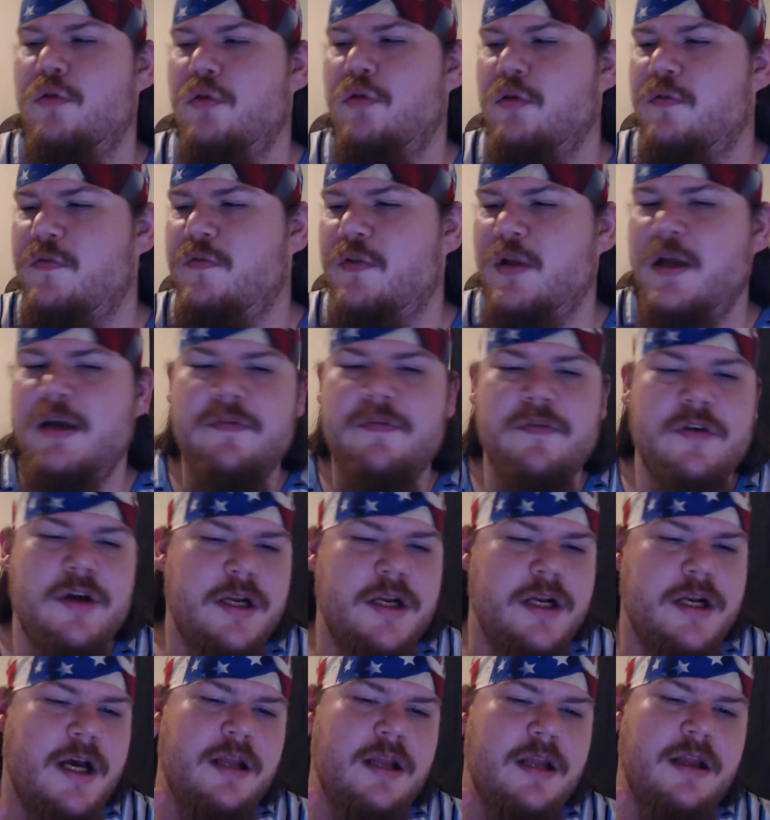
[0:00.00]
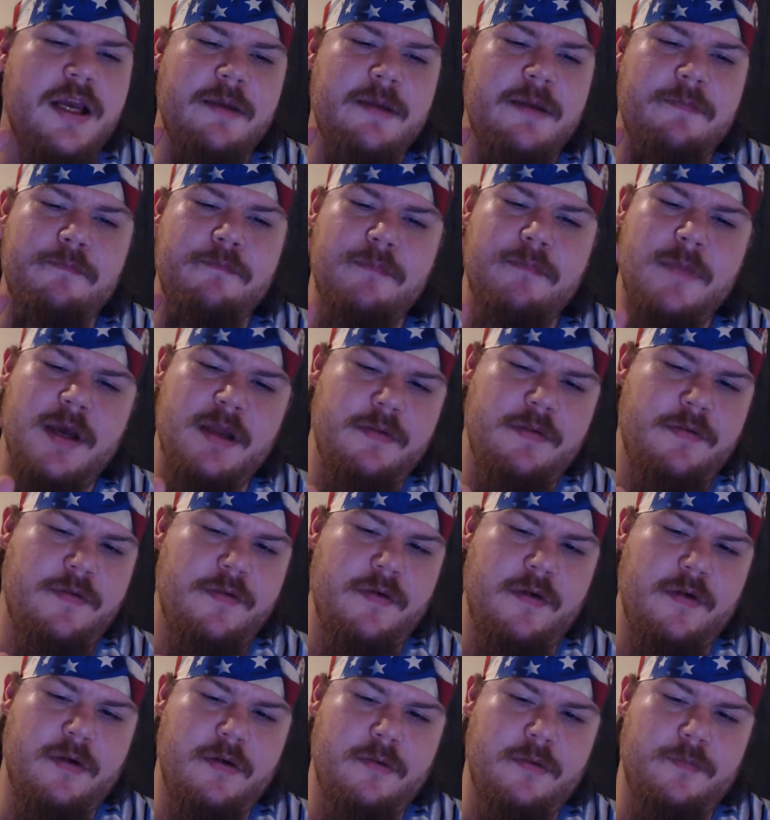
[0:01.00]
flavor, and not like
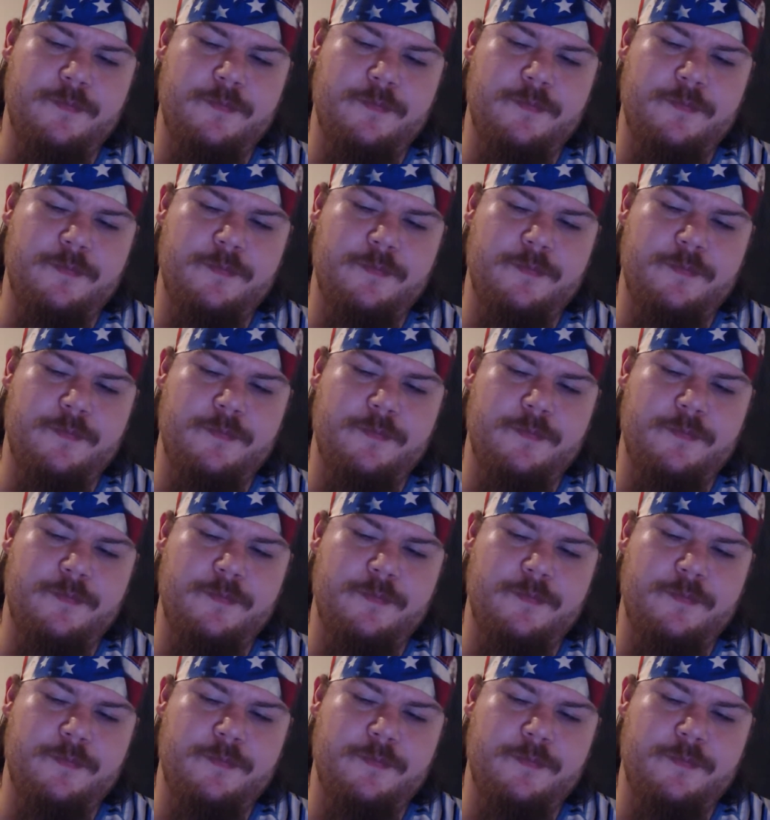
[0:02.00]
menthol.